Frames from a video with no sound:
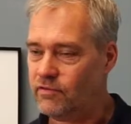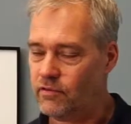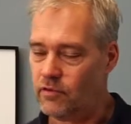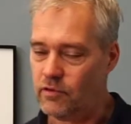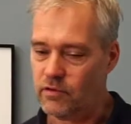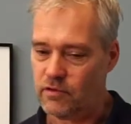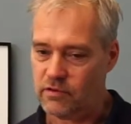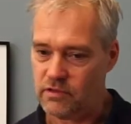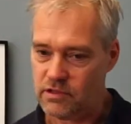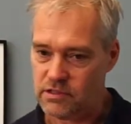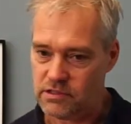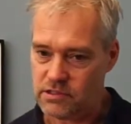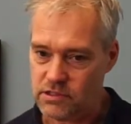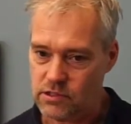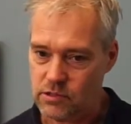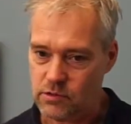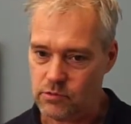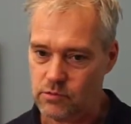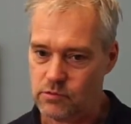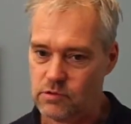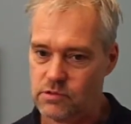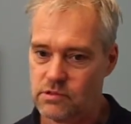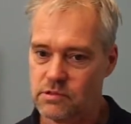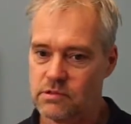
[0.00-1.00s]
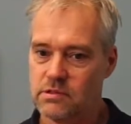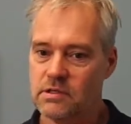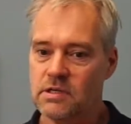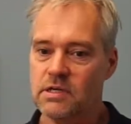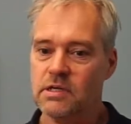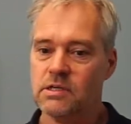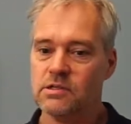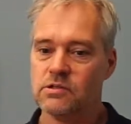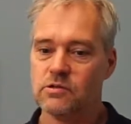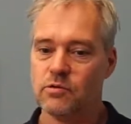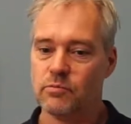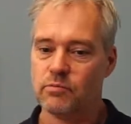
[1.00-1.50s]
for the suits.
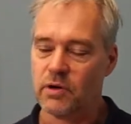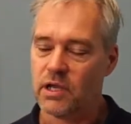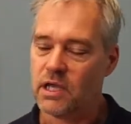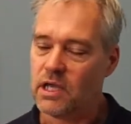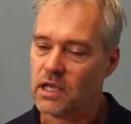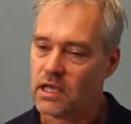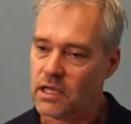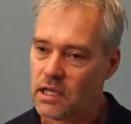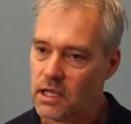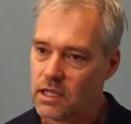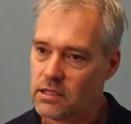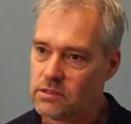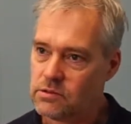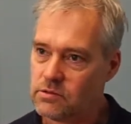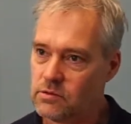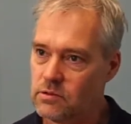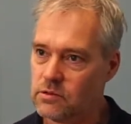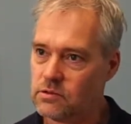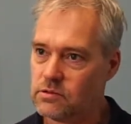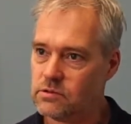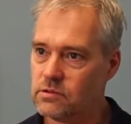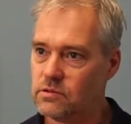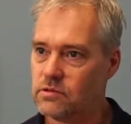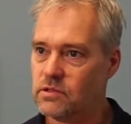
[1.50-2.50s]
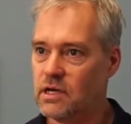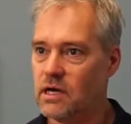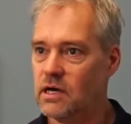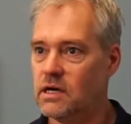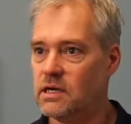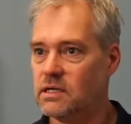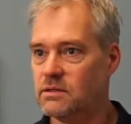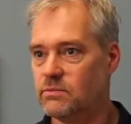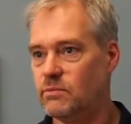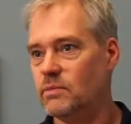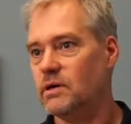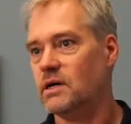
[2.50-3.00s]
So bringing it onto the
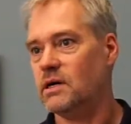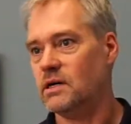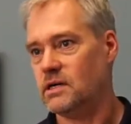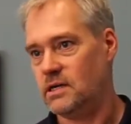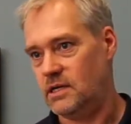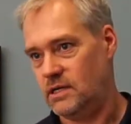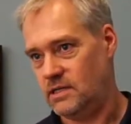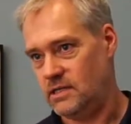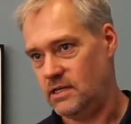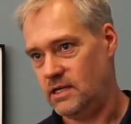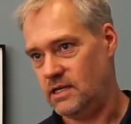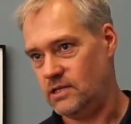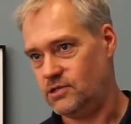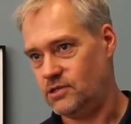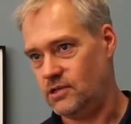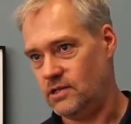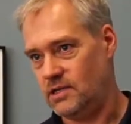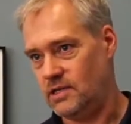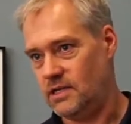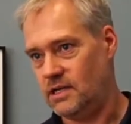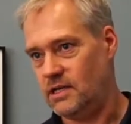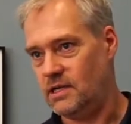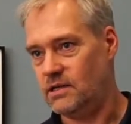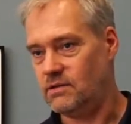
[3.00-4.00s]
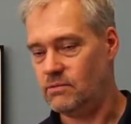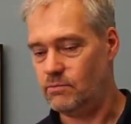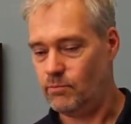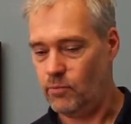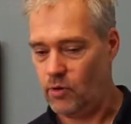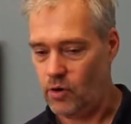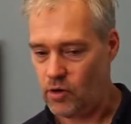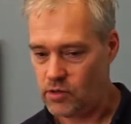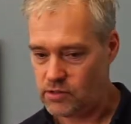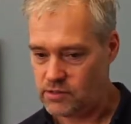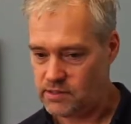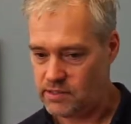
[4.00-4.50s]
art market actually in
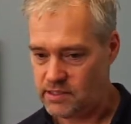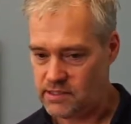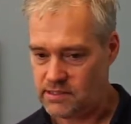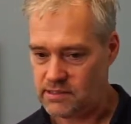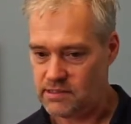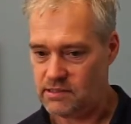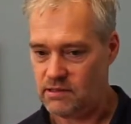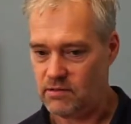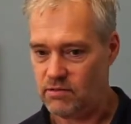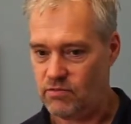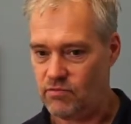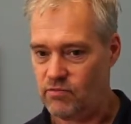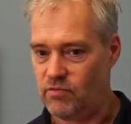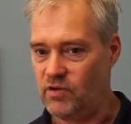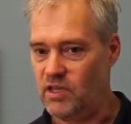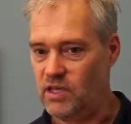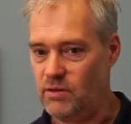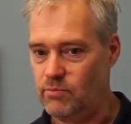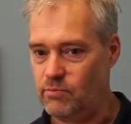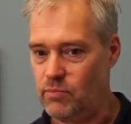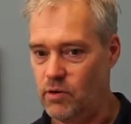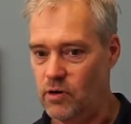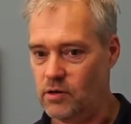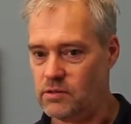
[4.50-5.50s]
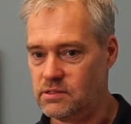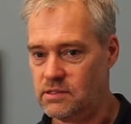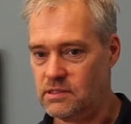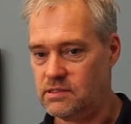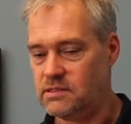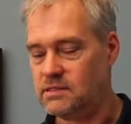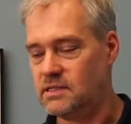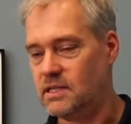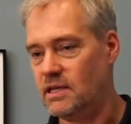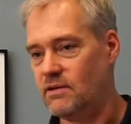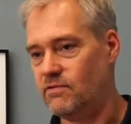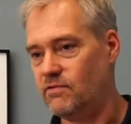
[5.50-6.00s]
boxes, and 3
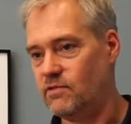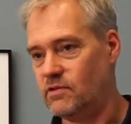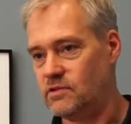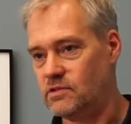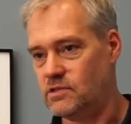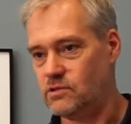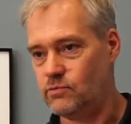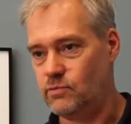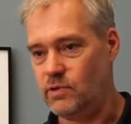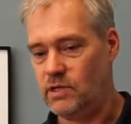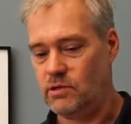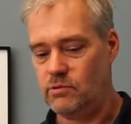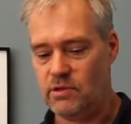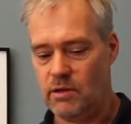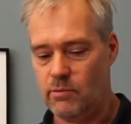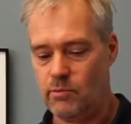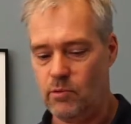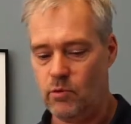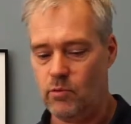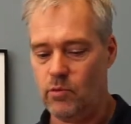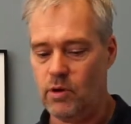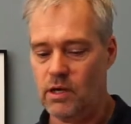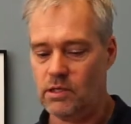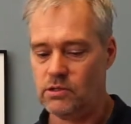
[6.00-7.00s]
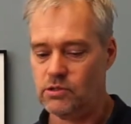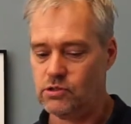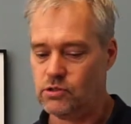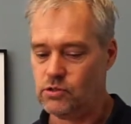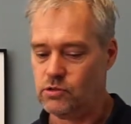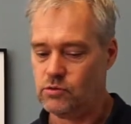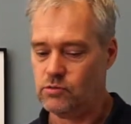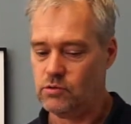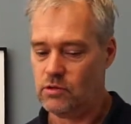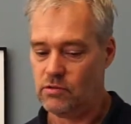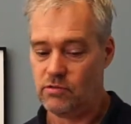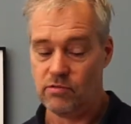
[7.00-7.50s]
boxes, therefore suite number 1,
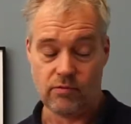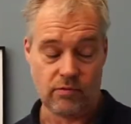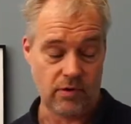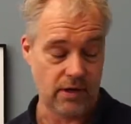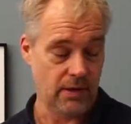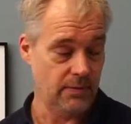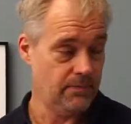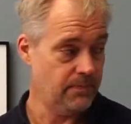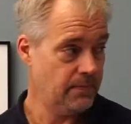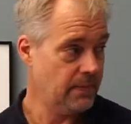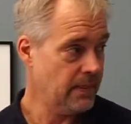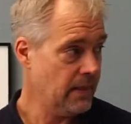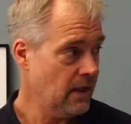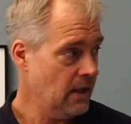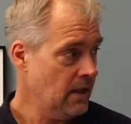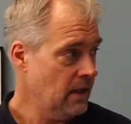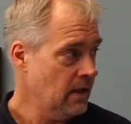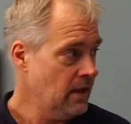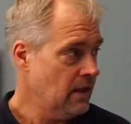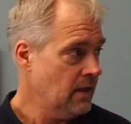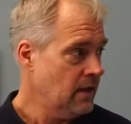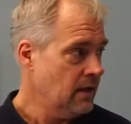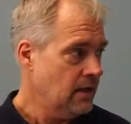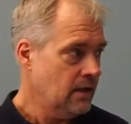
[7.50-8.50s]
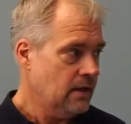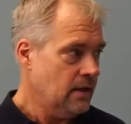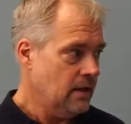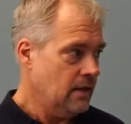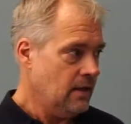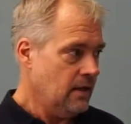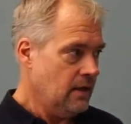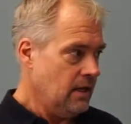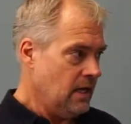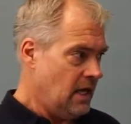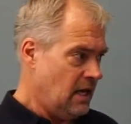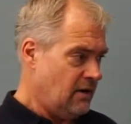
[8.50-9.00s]
2, and 3.
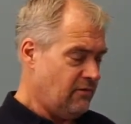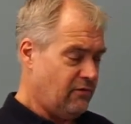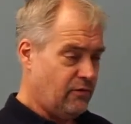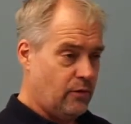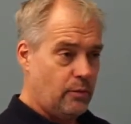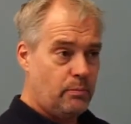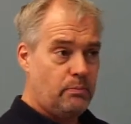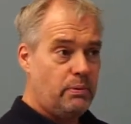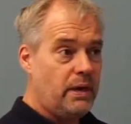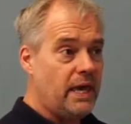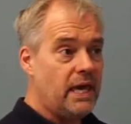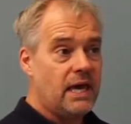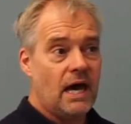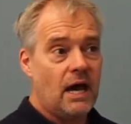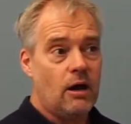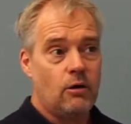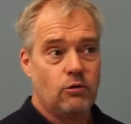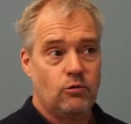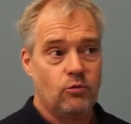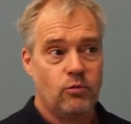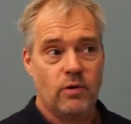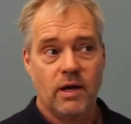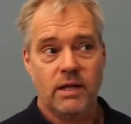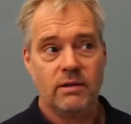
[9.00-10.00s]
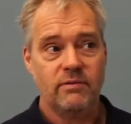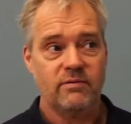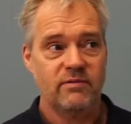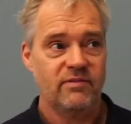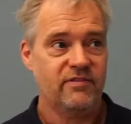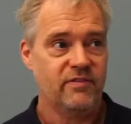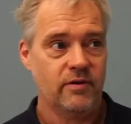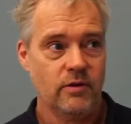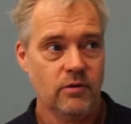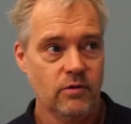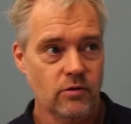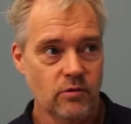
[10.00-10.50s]
If we pick out one
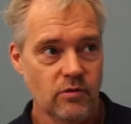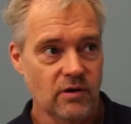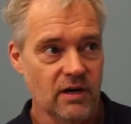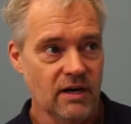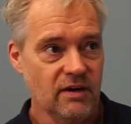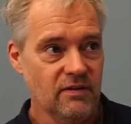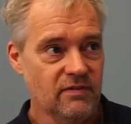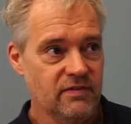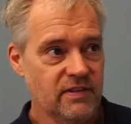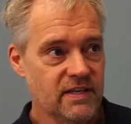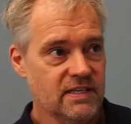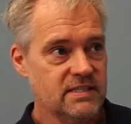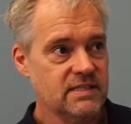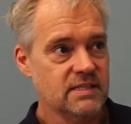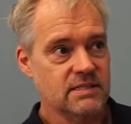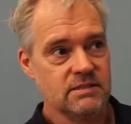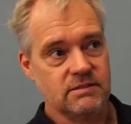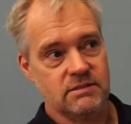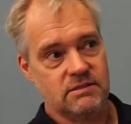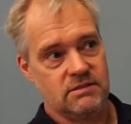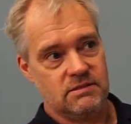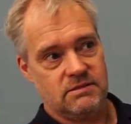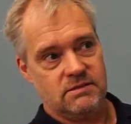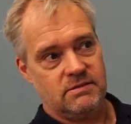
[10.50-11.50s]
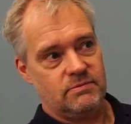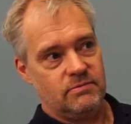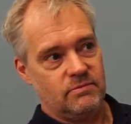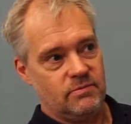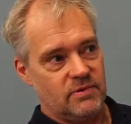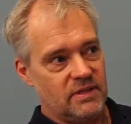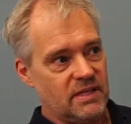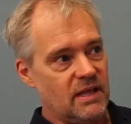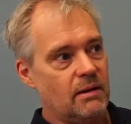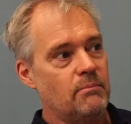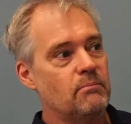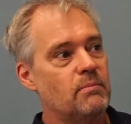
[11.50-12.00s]
photograph, this is
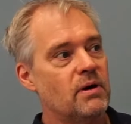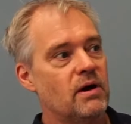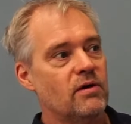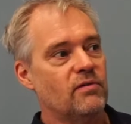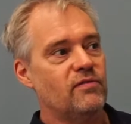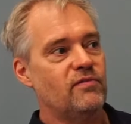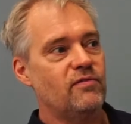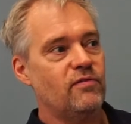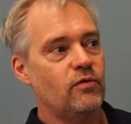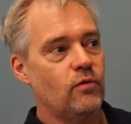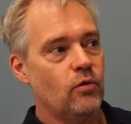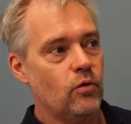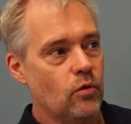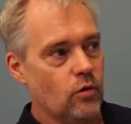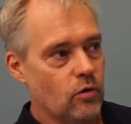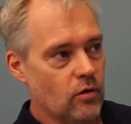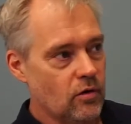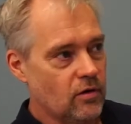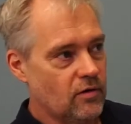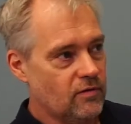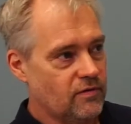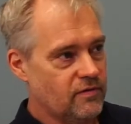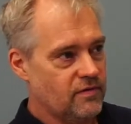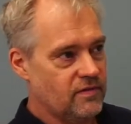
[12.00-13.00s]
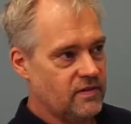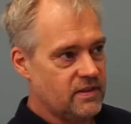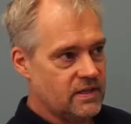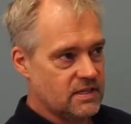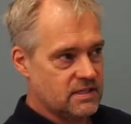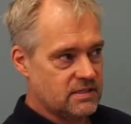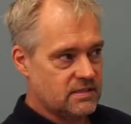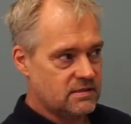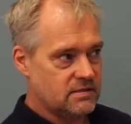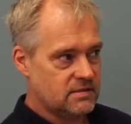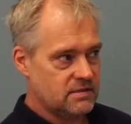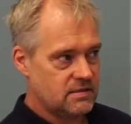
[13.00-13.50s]
number 4 of
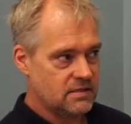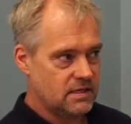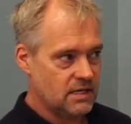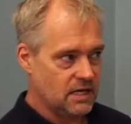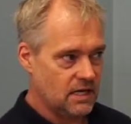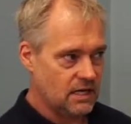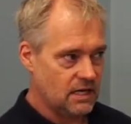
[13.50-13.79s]
this